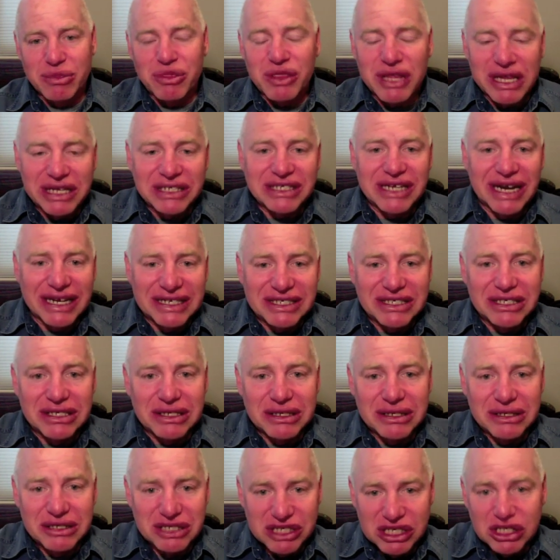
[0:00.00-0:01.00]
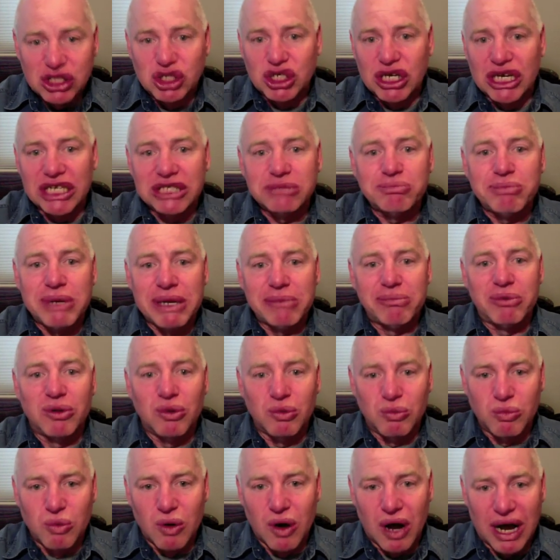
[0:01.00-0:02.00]
things that I su- suggest
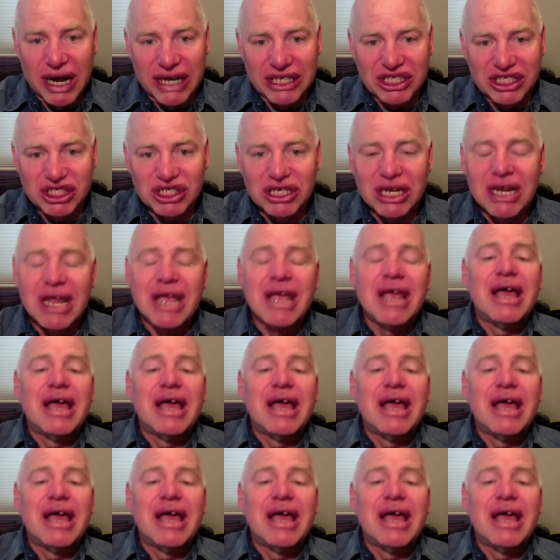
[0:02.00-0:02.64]
people watch.